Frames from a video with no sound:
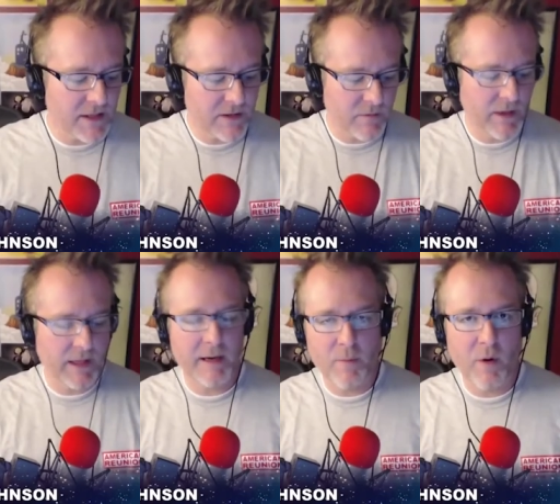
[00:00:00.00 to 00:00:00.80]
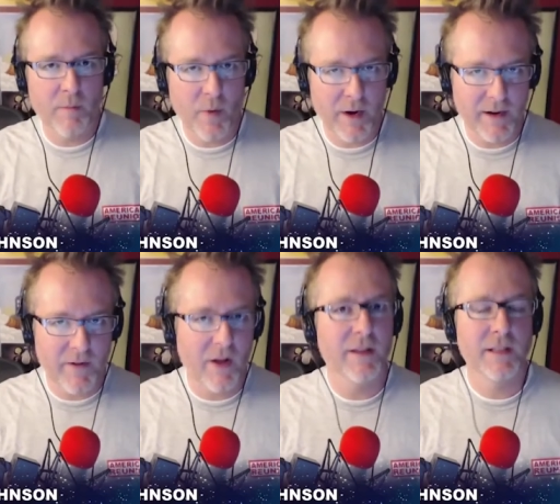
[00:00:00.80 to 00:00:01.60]
is really an important point of
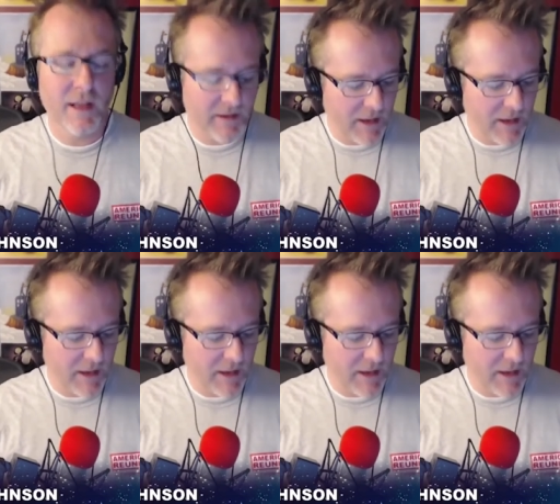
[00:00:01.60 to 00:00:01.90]
all this, I think.